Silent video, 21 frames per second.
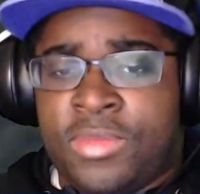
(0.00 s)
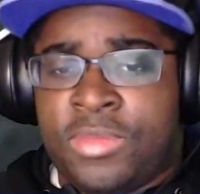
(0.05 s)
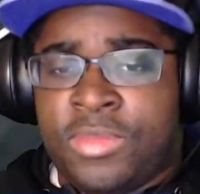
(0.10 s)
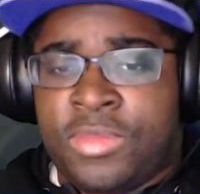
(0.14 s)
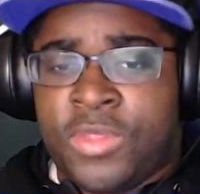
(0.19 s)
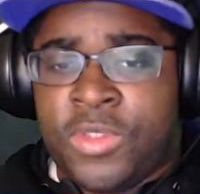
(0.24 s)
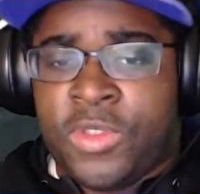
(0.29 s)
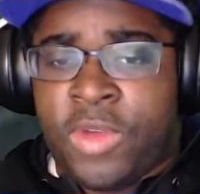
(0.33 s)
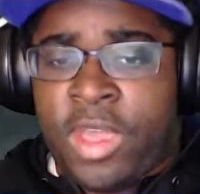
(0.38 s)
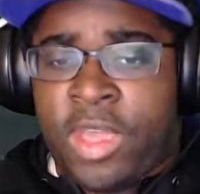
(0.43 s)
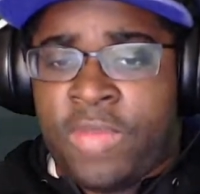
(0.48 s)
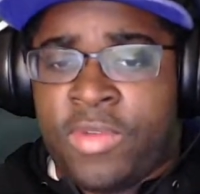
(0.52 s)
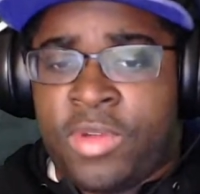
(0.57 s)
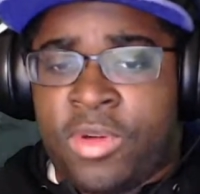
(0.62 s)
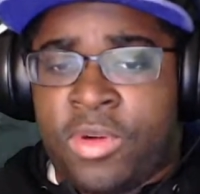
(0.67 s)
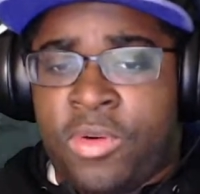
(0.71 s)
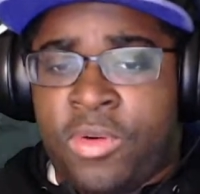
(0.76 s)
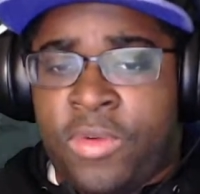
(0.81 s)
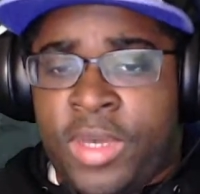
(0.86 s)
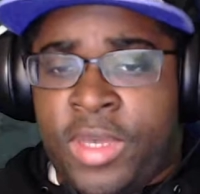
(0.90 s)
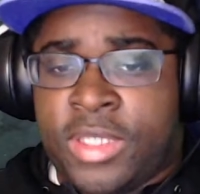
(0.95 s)
you'll have a
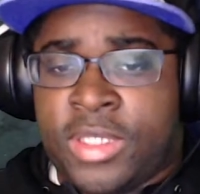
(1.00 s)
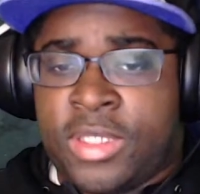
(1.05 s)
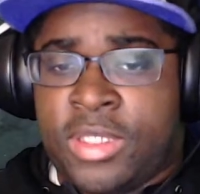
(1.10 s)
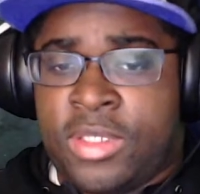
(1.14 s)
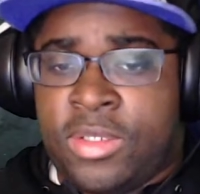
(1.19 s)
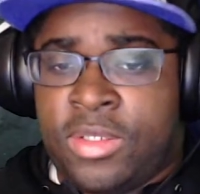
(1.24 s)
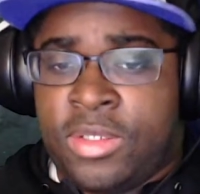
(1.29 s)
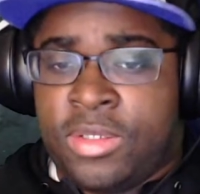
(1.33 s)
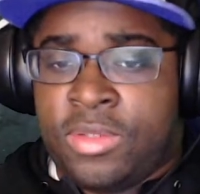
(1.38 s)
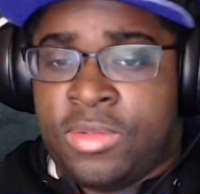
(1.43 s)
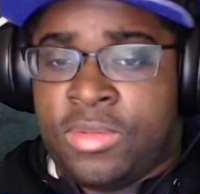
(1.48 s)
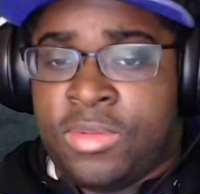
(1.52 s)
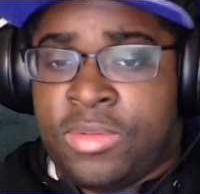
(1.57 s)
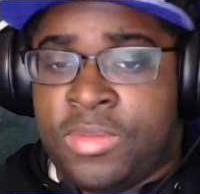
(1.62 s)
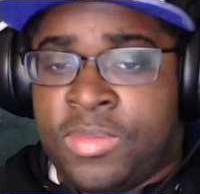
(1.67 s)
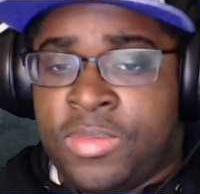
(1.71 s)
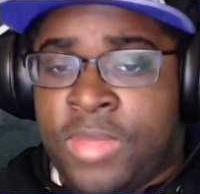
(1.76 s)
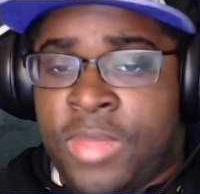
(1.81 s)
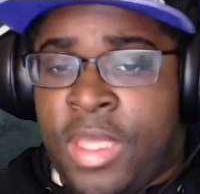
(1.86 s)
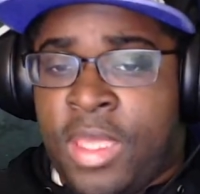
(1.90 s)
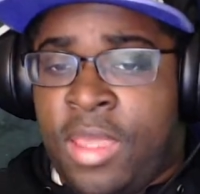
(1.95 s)
quest to do
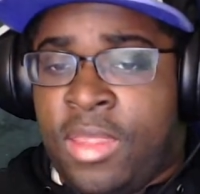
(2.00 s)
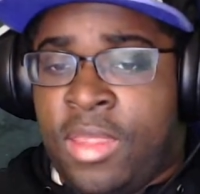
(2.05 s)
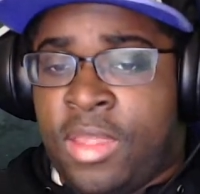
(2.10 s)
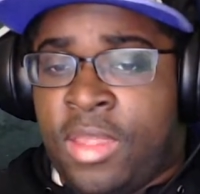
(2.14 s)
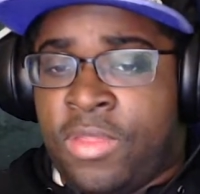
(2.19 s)
that